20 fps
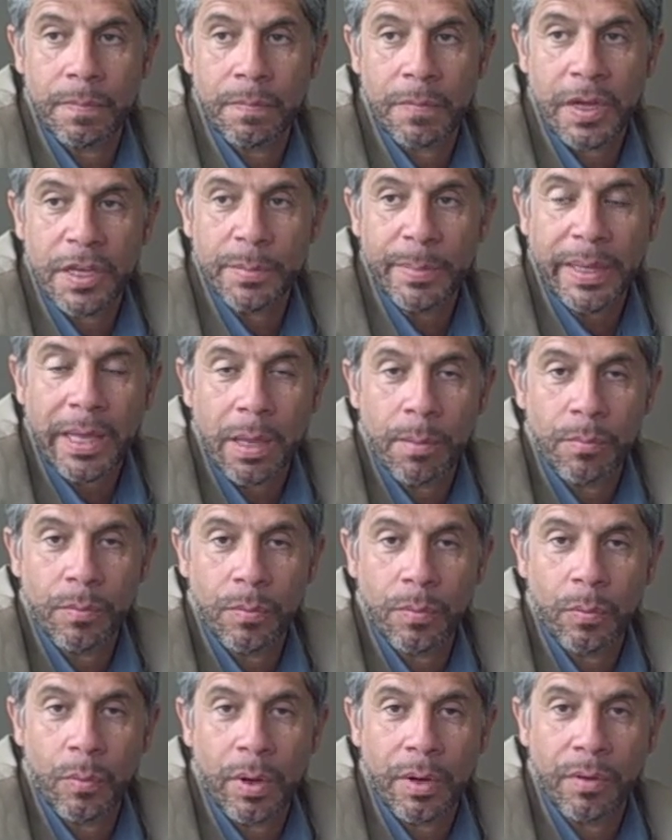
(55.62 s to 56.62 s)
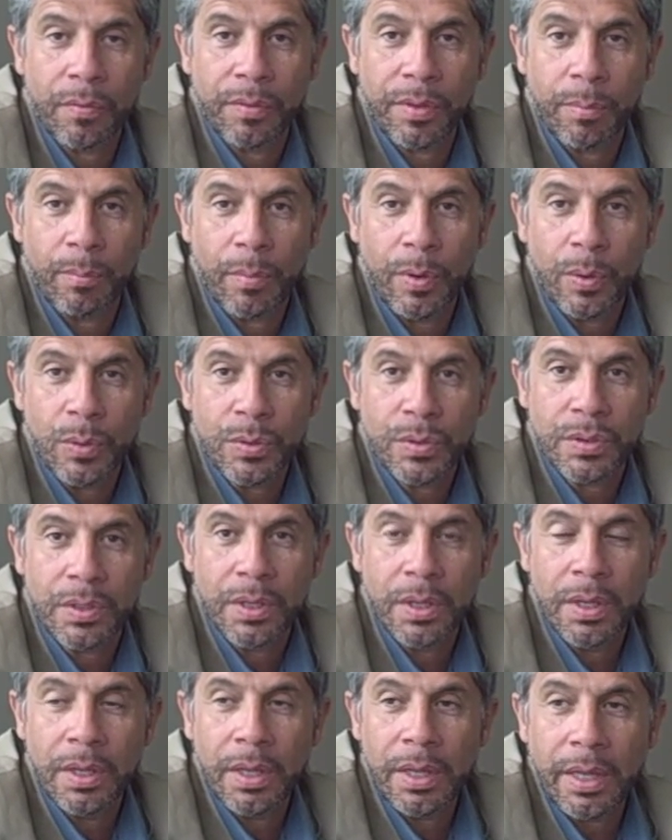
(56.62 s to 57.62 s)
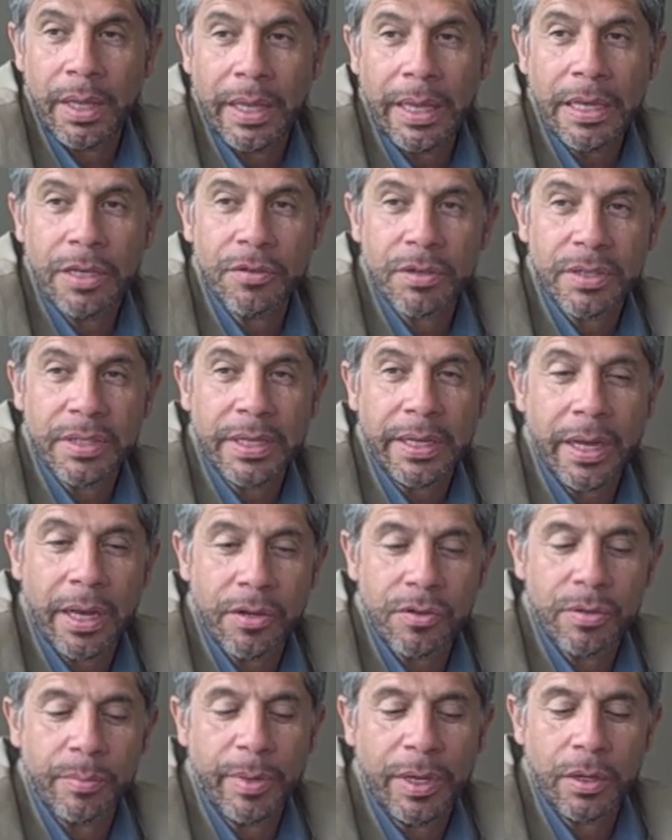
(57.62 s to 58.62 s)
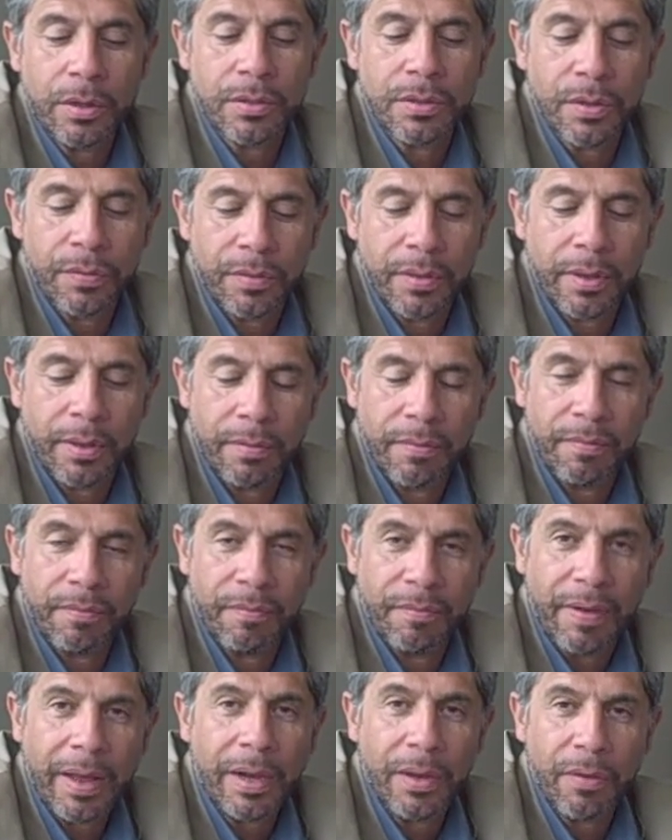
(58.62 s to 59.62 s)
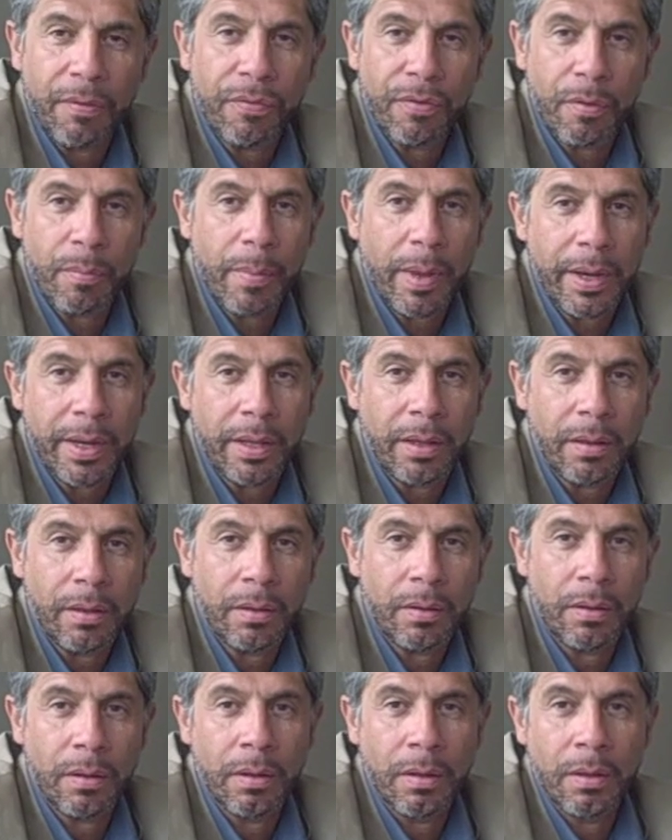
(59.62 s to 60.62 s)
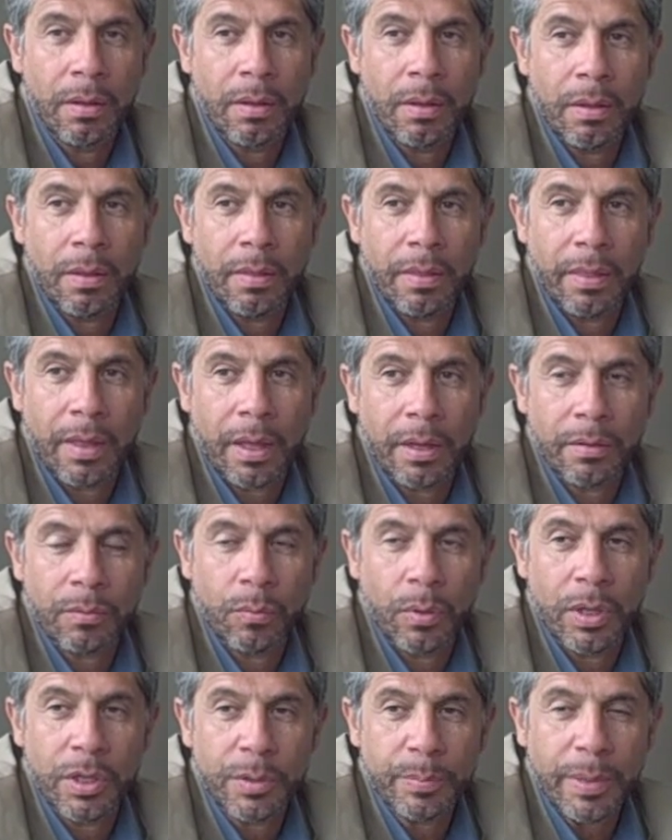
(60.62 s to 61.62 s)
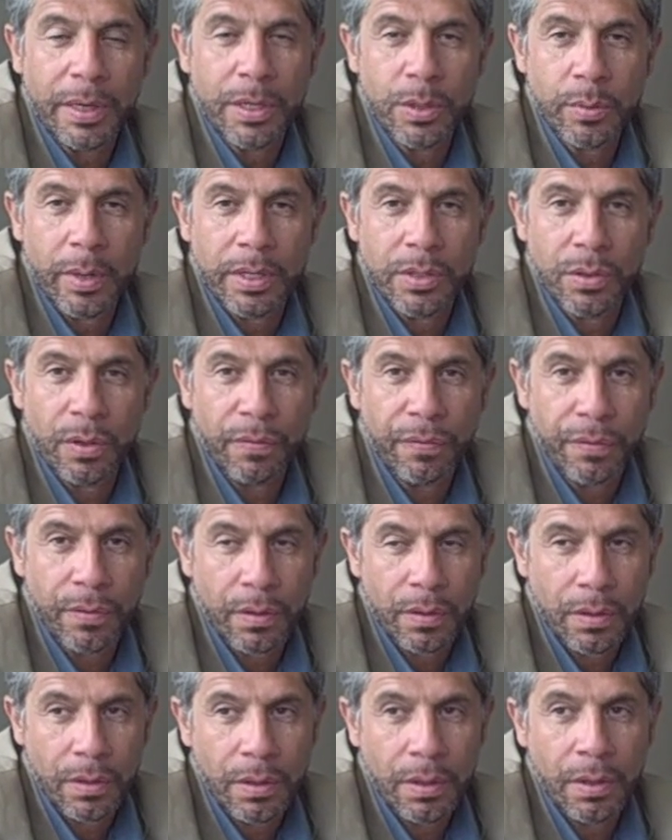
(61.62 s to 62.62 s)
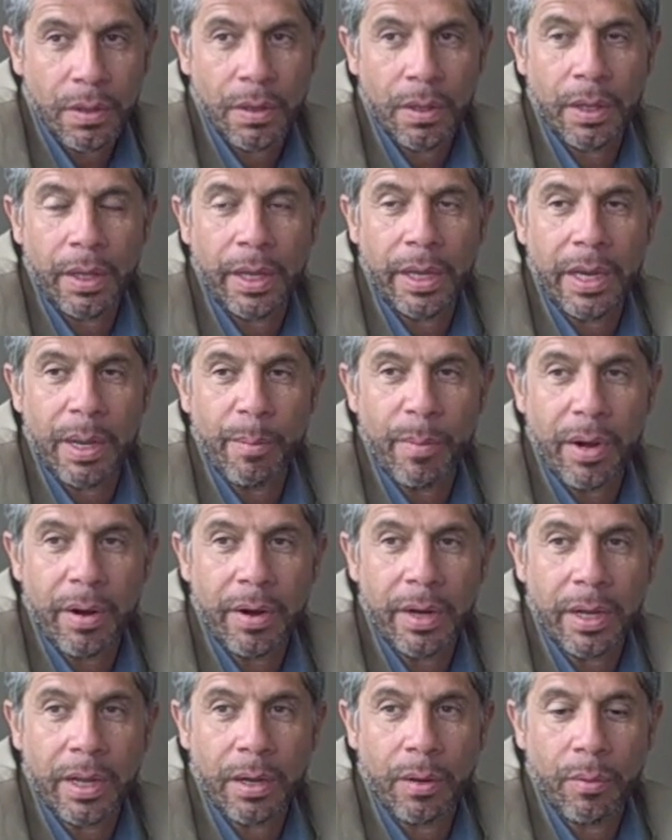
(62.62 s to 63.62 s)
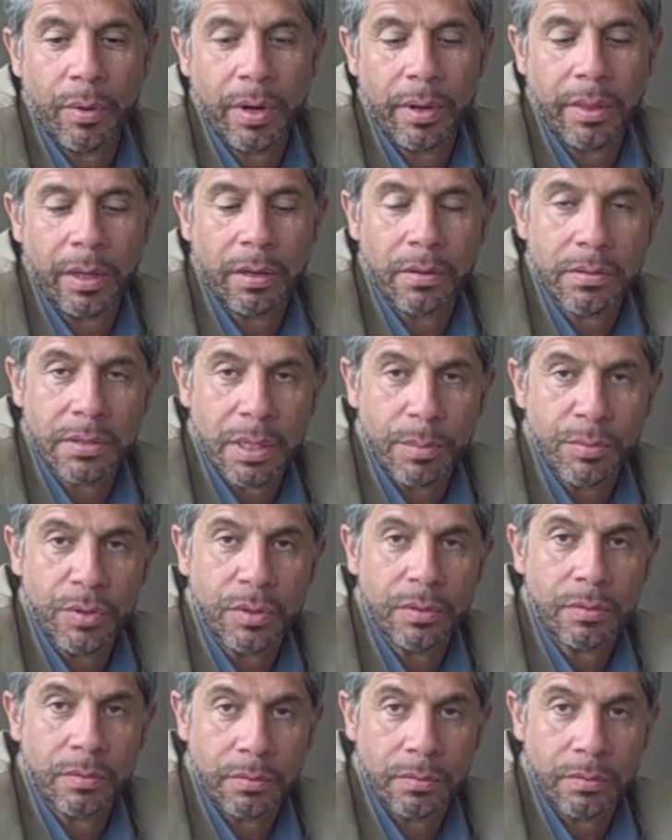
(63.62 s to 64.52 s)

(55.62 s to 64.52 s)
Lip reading: has become one of the most interesting countries because of the value for money that Spanish wines offer. In America, where the consumption